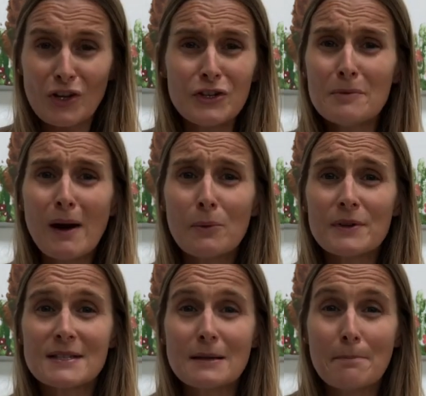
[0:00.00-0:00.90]
You might
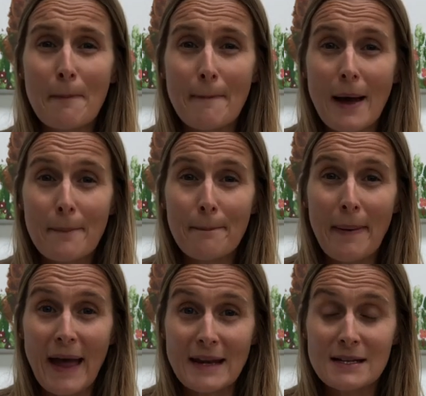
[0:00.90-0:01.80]
want some
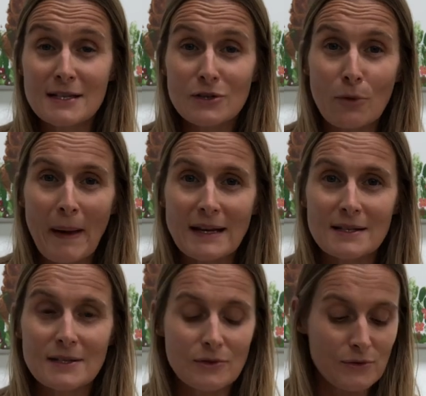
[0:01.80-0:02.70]
pens or
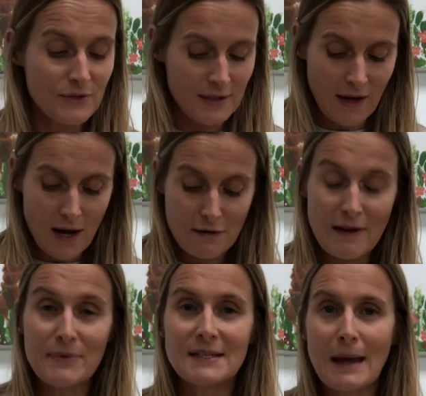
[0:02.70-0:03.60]
pencils to colour
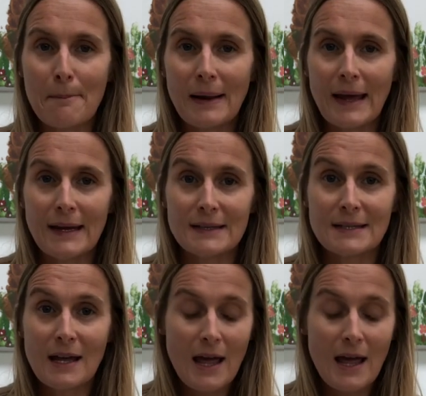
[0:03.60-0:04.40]
in the template,